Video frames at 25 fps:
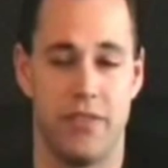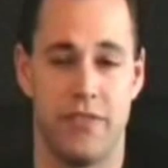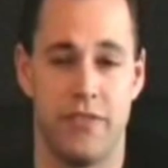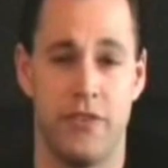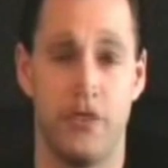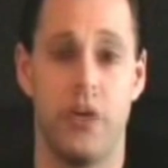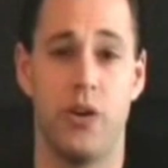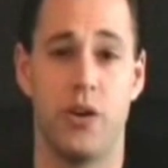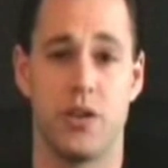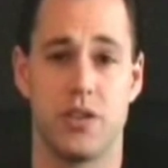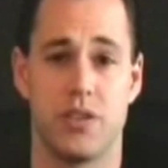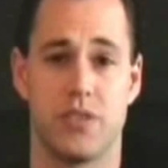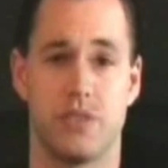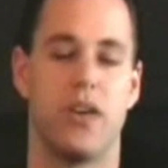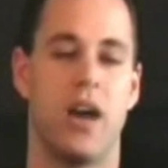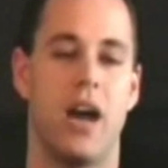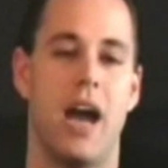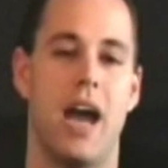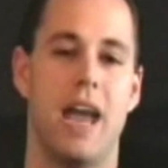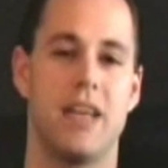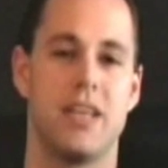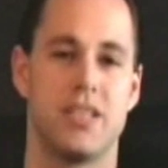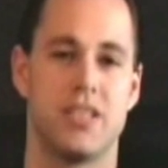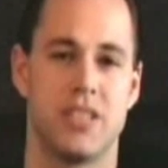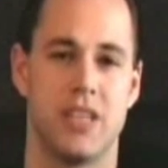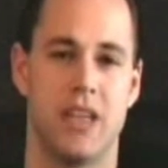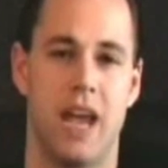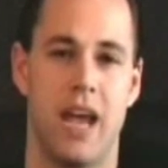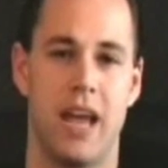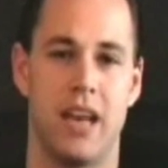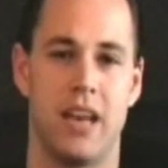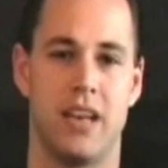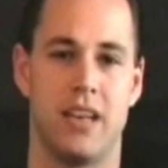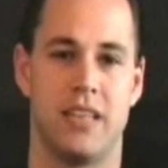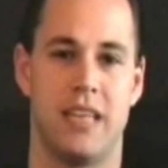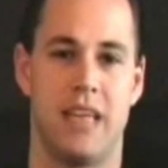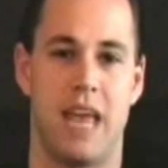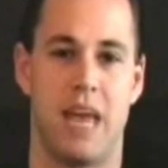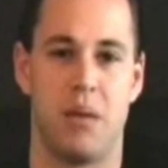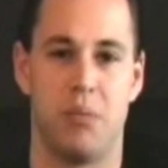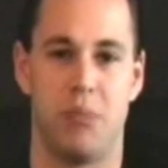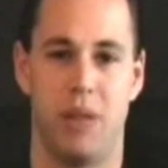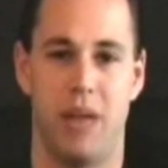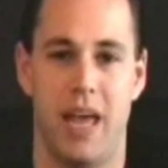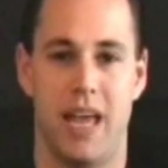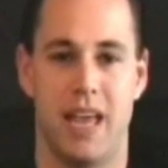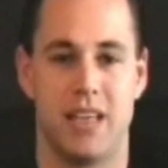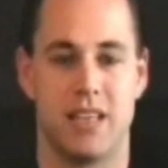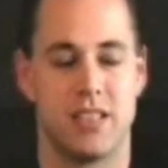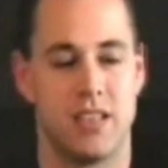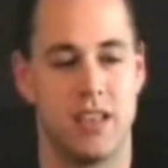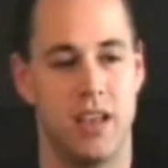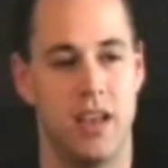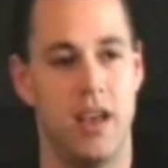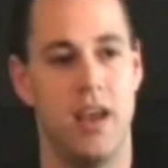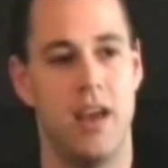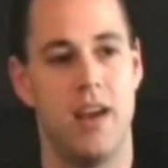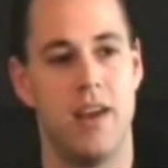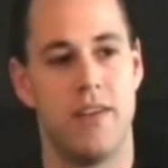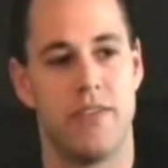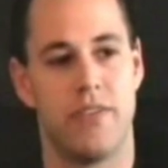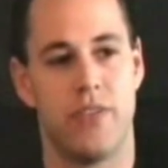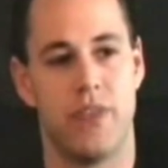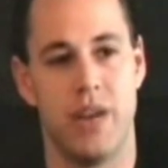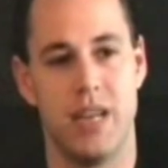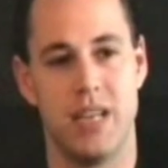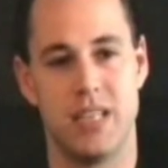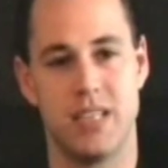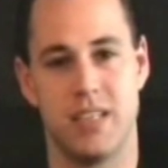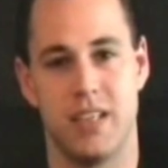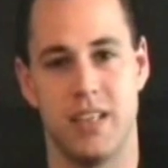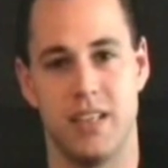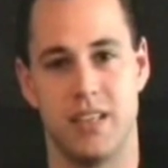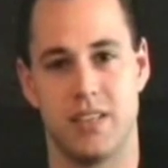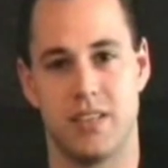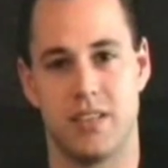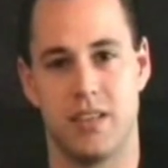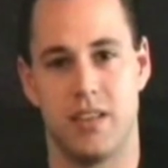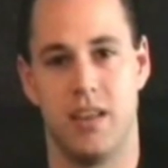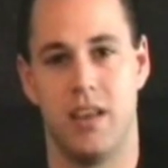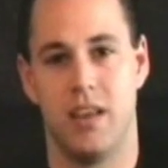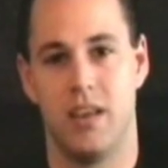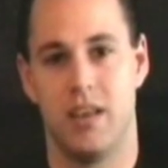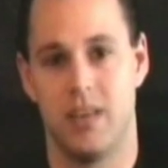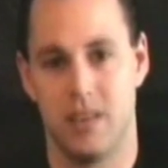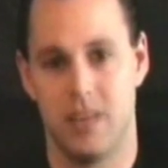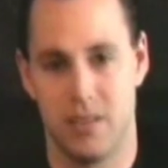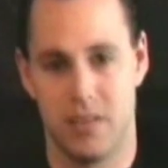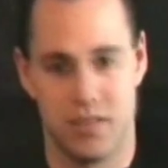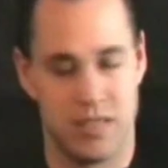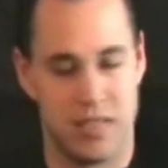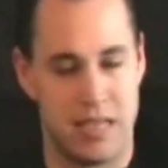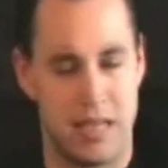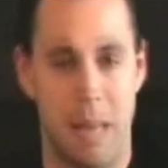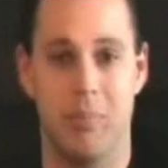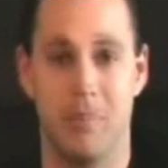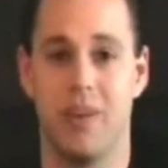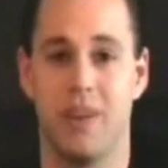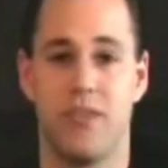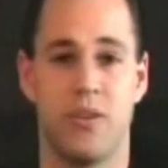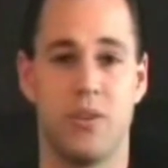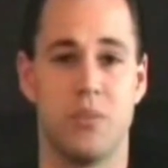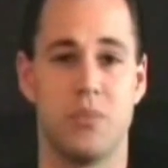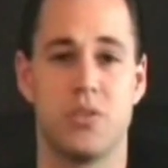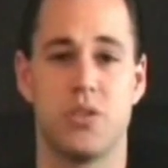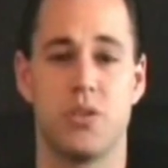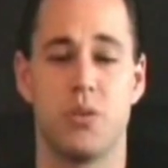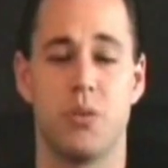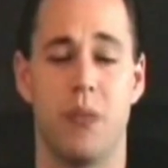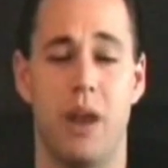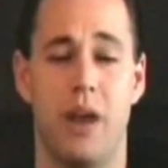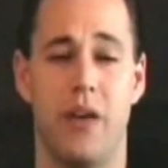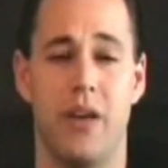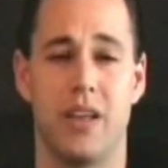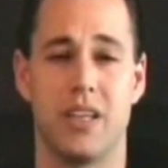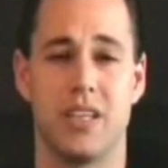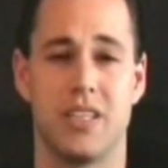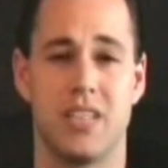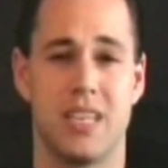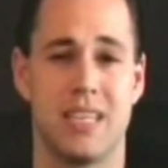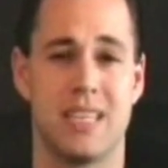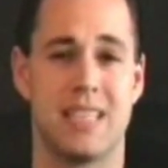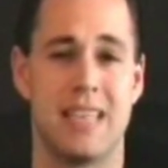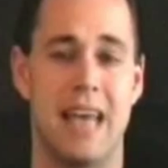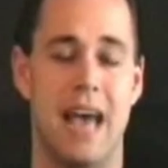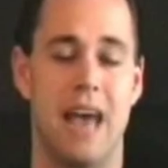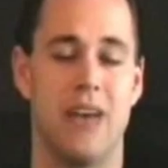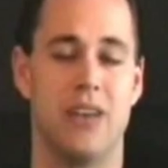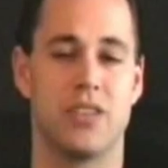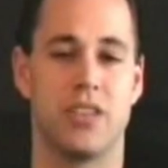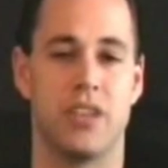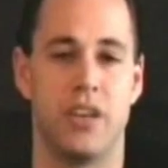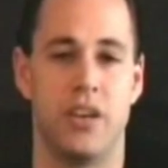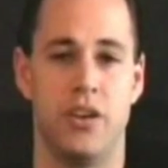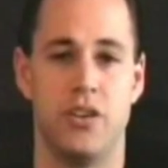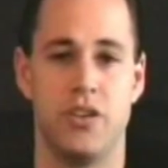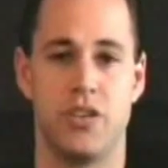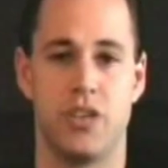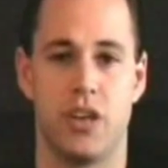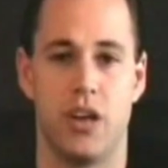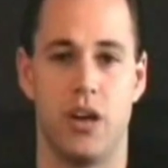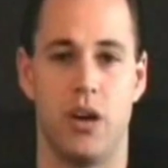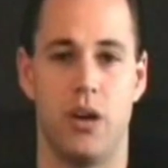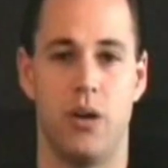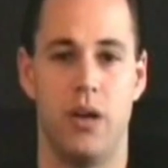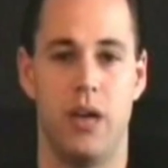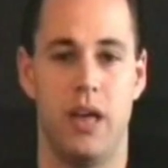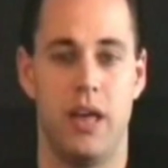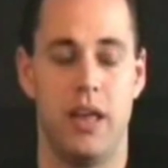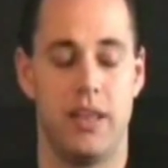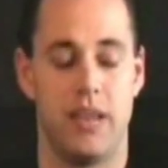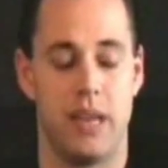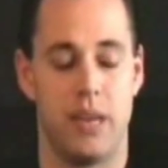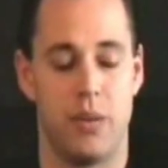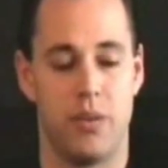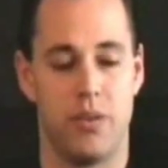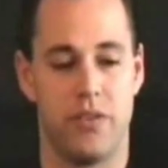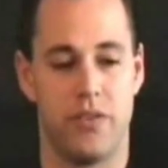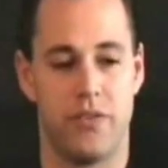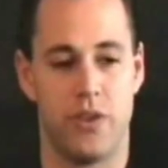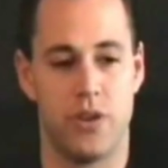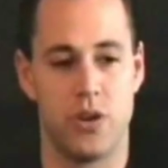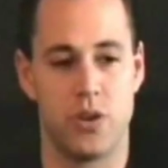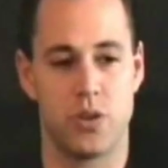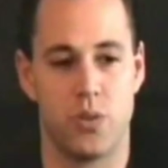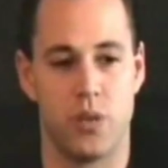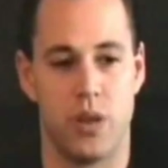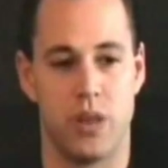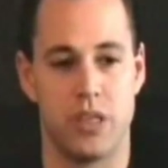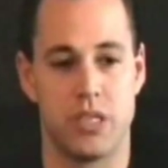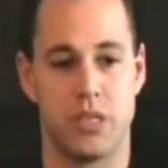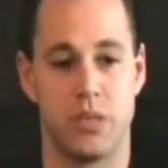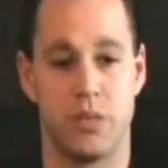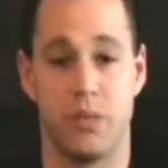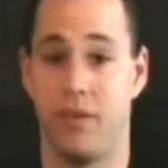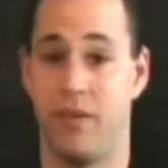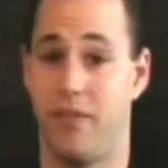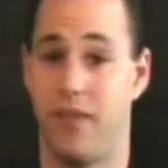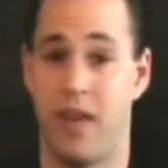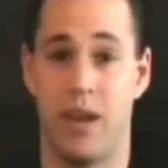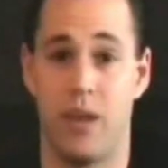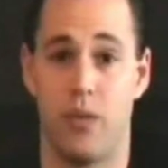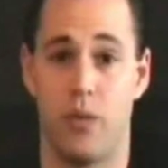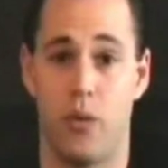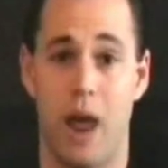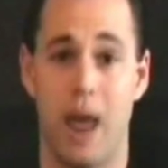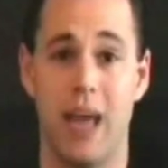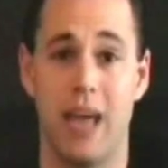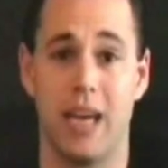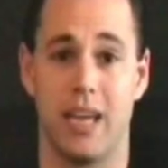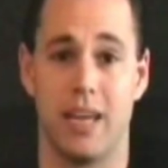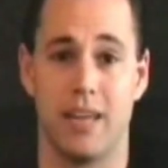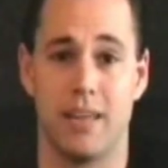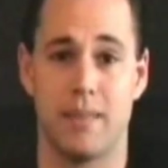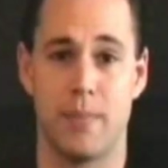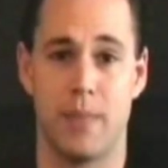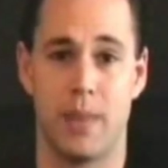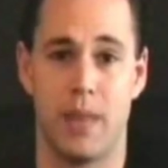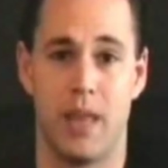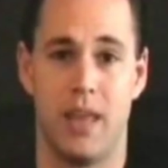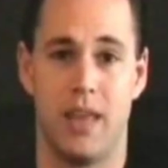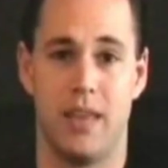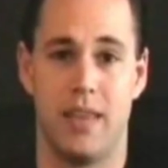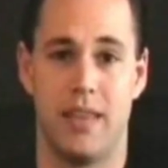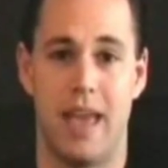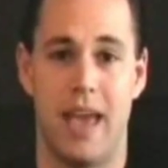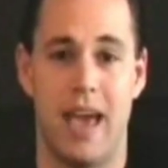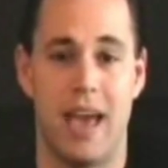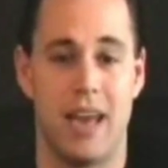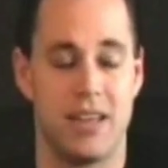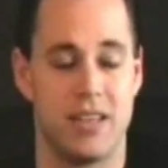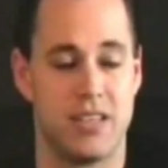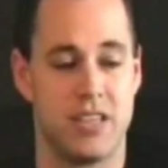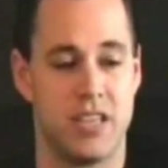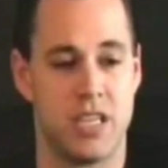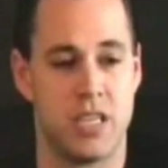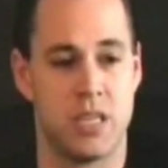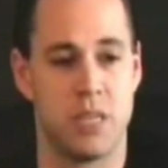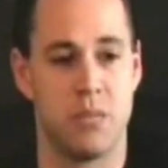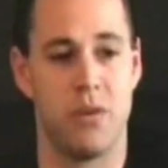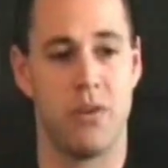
first for high society to take place. For instance, stemming from Sumeria 6,000 years ago, they were the first ones to invent writing. They had a system